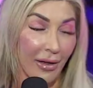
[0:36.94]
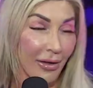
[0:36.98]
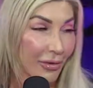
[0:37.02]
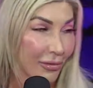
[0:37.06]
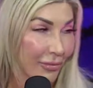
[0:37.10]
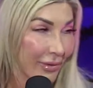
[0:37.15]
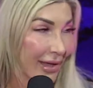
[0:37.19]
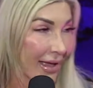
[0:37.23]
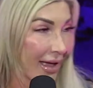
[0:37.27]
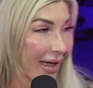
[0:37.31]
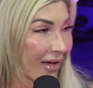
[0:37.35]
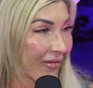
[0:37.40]

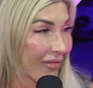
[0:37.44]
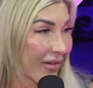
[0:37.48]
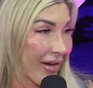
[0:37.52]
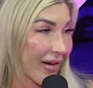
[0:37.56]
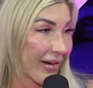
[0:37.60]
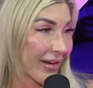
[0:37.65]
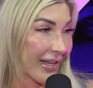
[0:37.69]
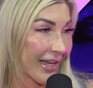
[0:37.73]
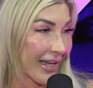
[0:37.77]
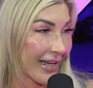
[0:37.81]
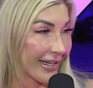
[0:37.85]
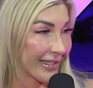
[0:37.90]
we have our
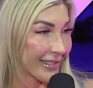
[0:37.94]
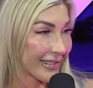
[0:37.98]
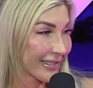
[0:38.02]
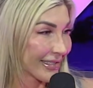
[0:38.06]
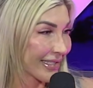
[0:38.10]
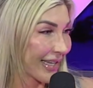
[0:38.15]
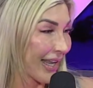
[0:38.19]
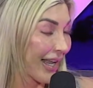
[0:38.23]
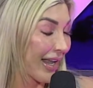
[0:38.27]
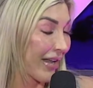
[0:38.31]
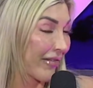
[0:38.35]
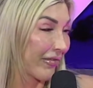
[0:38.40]
guest,
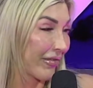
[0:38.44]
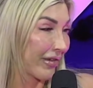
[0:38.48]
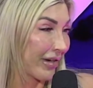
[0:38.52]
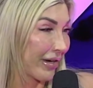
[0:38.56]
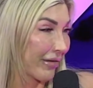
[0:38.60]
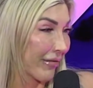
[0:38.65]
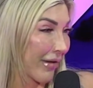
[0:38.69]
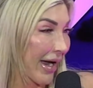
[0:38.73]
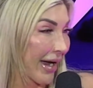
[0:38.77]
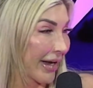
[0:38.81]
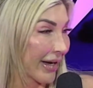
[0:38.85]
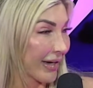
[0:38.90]
Avery
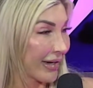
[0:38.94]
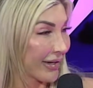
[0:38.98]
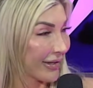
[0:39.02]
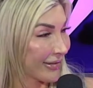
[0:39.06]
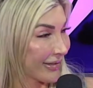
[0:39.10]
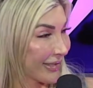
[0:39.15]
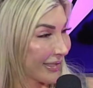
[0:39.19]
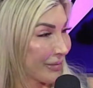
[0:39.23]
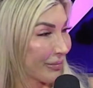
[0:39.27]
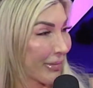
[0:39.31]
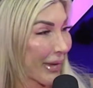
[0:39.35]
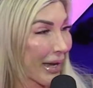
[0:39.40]
Ryder,
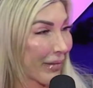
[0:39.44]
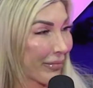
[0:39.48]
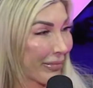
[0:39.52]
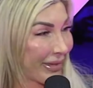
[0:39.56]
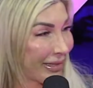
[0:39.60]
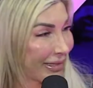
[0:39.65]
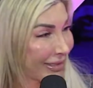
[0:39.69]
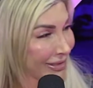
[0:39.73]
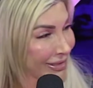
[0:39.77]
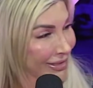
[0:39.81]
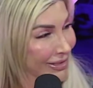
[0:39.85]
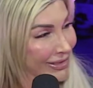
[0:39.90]
this bad
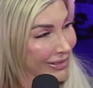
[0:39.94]
bitch.